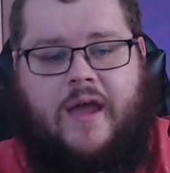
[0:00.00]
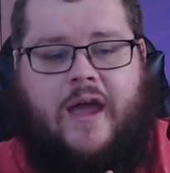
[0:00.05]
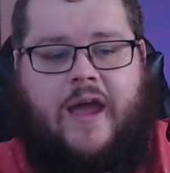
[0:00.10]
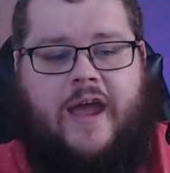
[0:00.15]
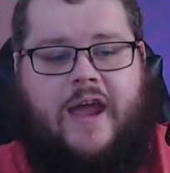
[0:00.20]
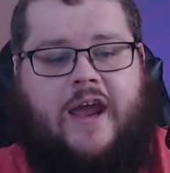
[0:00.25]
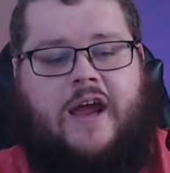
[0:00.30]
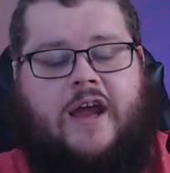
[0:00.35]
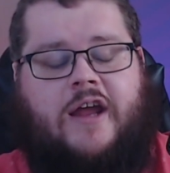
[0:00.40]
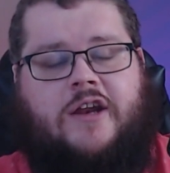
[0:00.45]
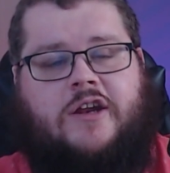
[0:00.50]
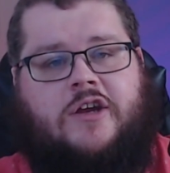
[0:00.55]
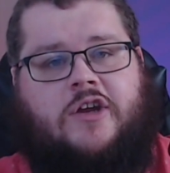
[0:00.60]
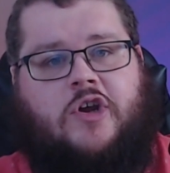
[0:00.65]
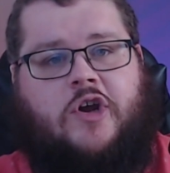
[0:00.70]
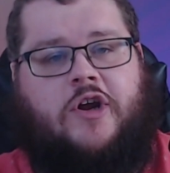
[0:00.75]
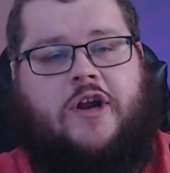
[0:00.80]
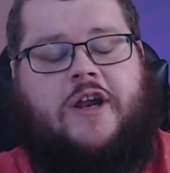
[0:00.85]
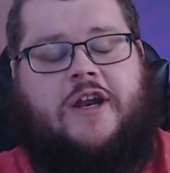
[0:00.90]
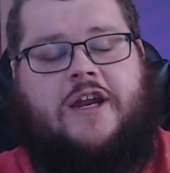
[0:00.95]
And
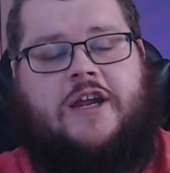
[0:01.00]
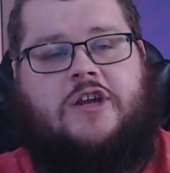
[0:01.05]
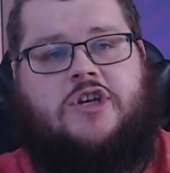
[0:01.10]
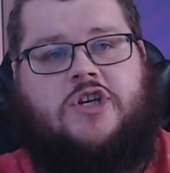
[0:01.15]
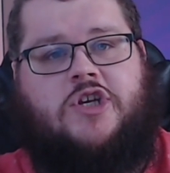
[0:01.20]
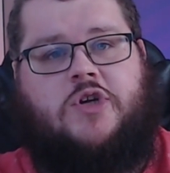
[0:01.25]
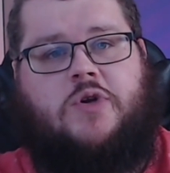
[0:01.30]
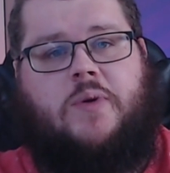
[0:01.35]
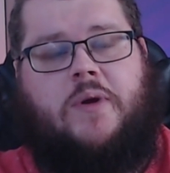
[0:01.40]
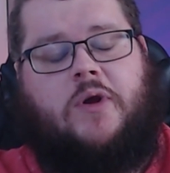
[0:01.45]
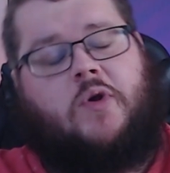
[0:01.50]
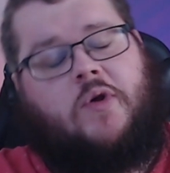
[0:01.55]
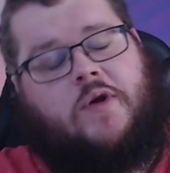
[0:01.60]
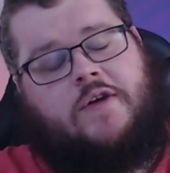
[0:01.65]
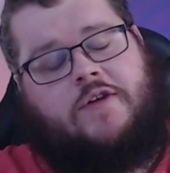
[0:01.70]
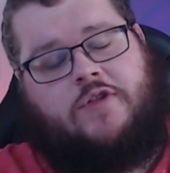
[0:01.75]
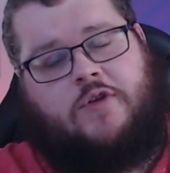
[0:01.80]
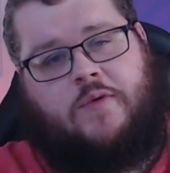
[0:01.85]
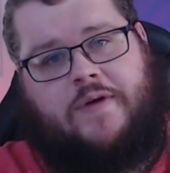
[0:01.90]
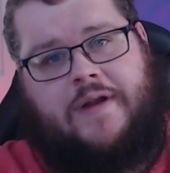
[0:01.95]
you're going to need to
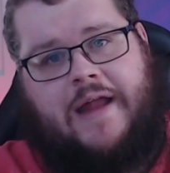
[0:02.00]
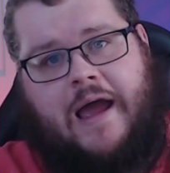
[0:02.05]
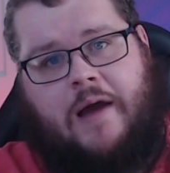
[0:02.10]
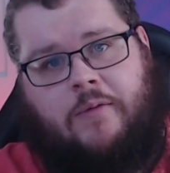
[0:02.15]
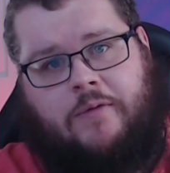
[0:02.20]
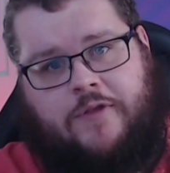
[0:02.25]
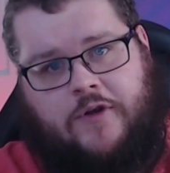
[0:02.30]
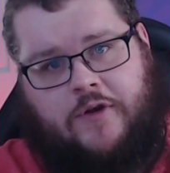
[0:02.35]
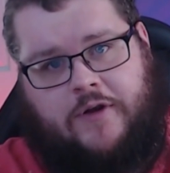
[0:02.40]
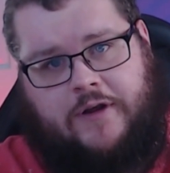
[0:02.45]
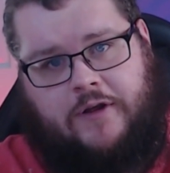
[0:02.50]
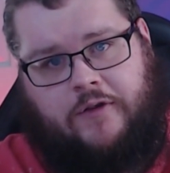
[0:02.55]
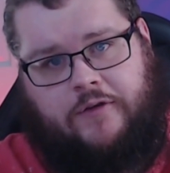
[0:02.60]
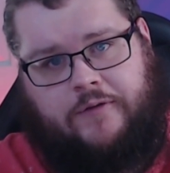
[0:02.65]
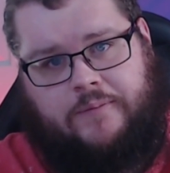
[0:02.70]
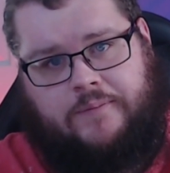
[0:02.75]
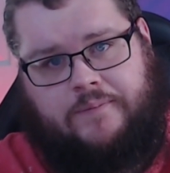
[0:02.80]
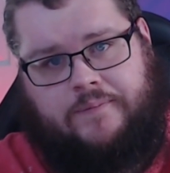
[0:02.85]
increase the renown with your guild,